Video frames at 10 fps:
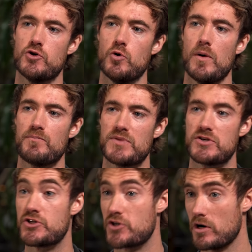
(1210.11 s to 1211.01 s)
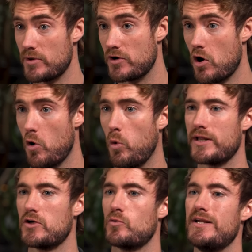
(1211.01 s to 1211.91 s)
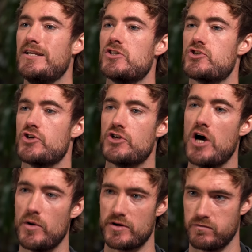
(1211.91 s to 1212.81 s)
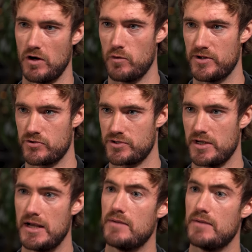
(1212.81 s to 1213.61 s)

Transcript: to determine what ingredients should go in your flow meals.